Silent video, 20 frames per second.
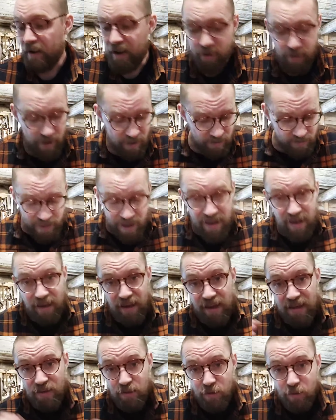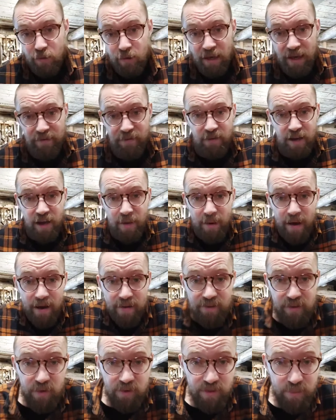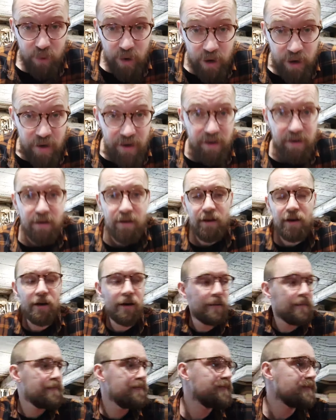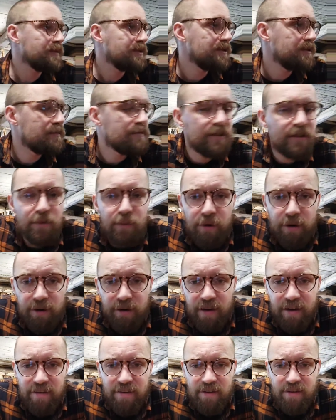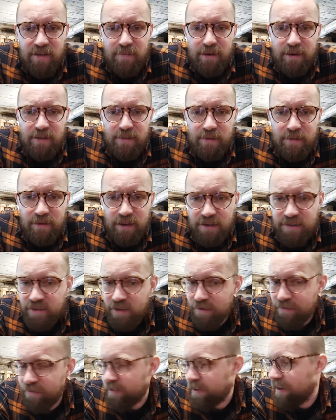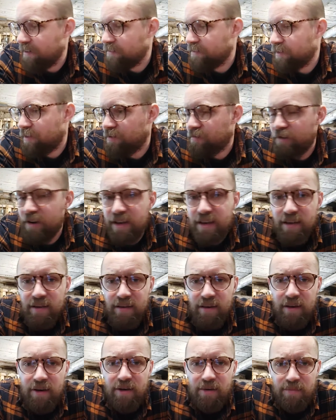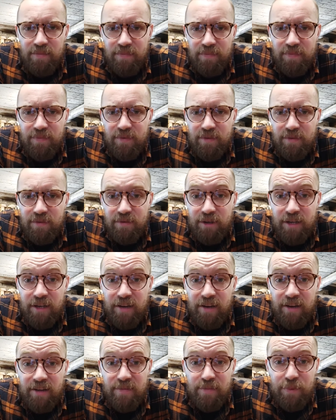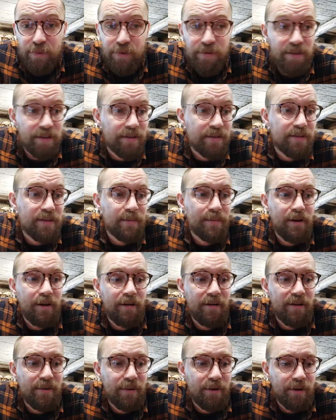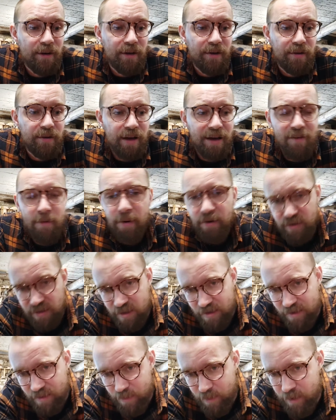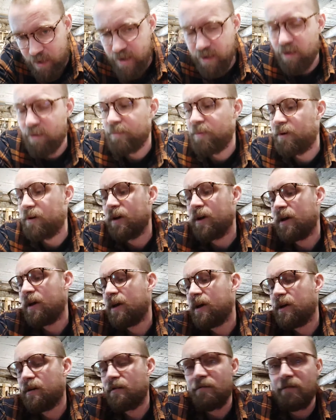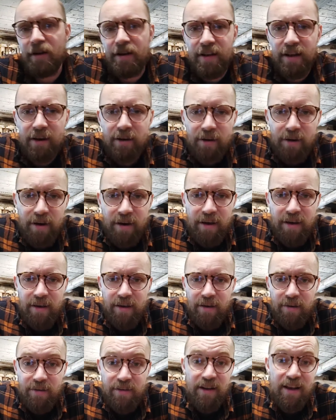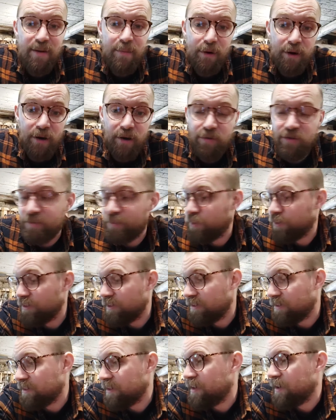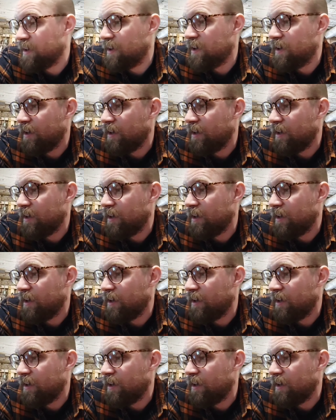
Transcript: But anyway, that is all I have time. I had to do some work, some real work. I had to actually make some guitar stuff. I have three really nice Mortis I'm currently working on. I have a bunch of stuff I'm working on, but right now, today I'm working on some Mortis.